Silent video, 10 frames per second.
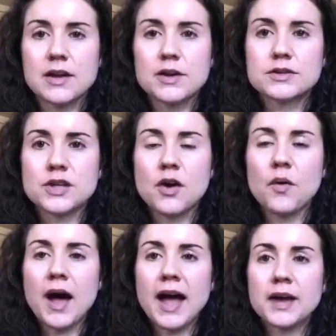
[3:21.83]
So
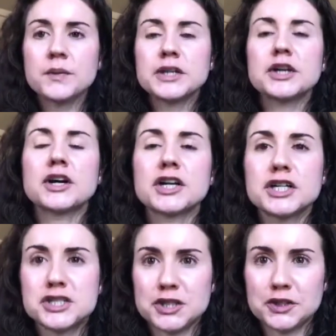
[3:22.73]
I would
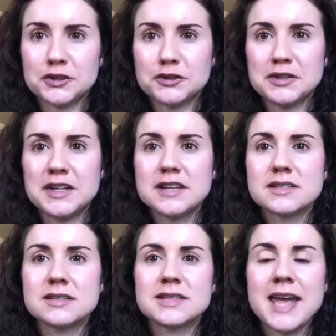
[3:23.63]
encourage you
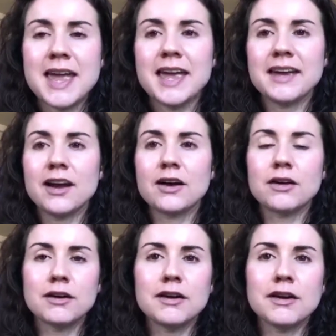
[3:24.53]
to take a
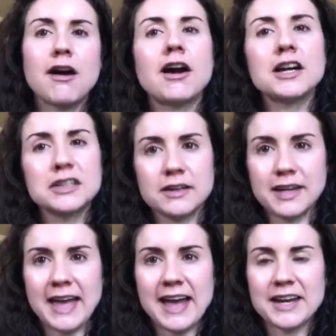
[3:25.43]
good hard look
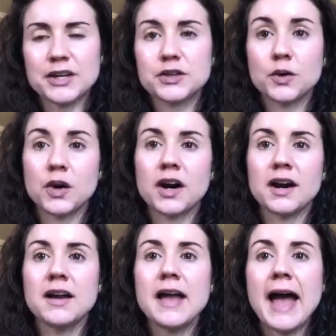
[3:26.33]
at
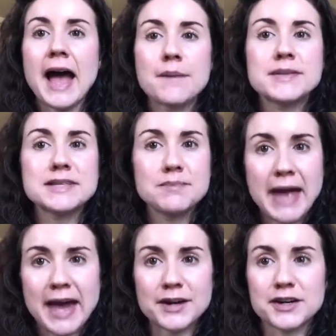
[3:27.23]
your habits and
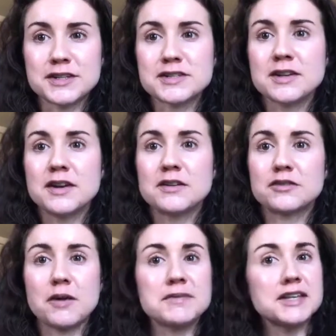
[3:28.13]
patterns
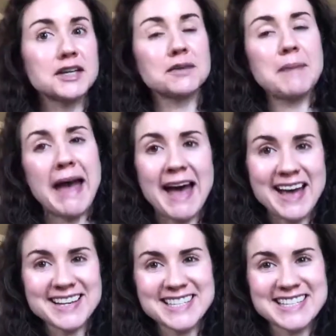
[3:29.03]
from the year
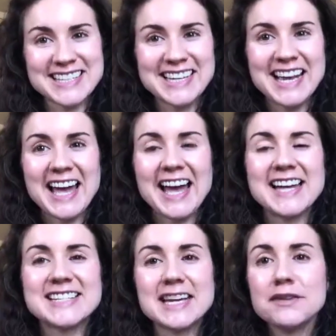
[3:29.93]
past,
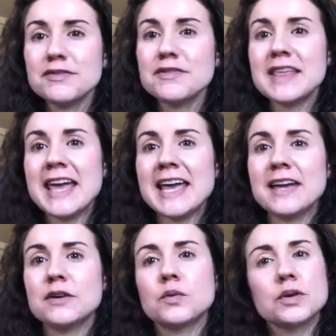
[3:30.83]
and if
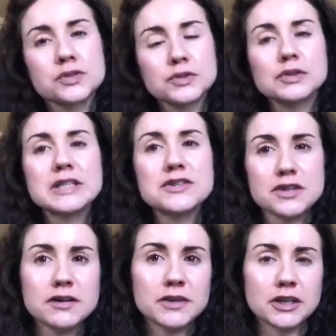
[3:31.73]
they were truly
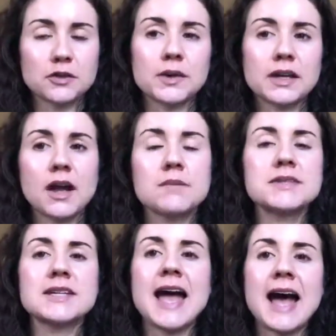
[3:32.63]
serving you when it comes to
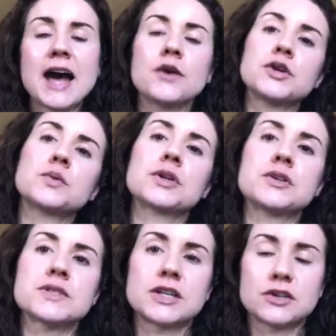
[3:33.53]
how you were
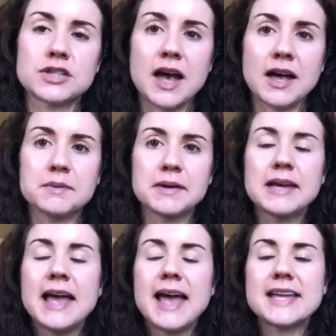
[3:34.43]
using your time.
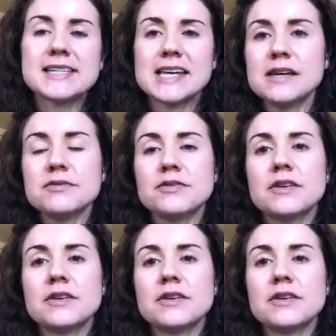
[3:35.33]
And if